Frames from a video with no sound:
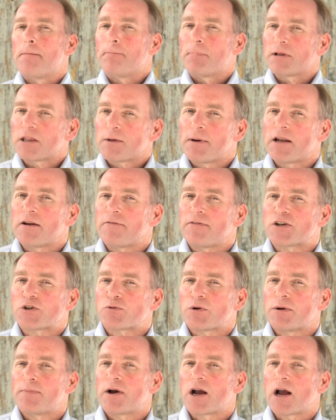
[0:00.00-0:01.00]
But the
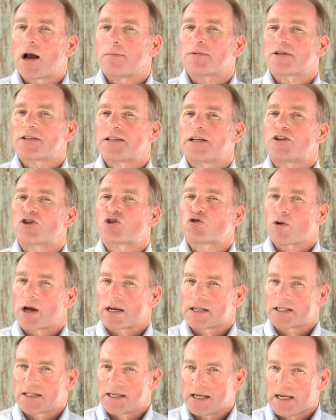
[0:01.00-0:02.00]
beneficiary becomes the
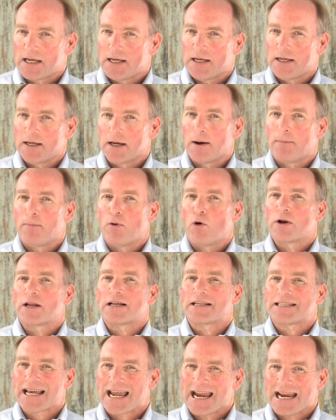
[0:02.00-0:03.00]
trustee upon
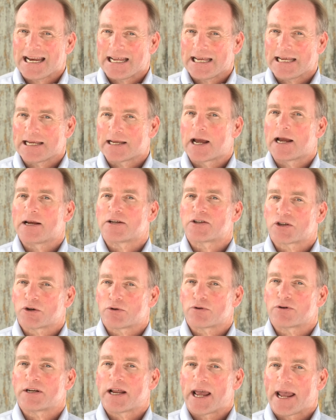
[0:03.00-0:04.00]
attaining a
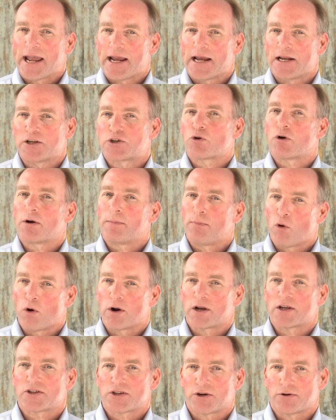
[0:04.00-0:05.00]
certain age or
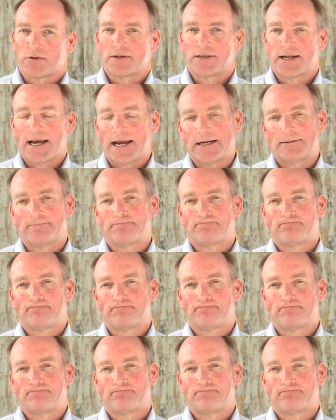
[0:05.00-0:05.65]
upon a certain date.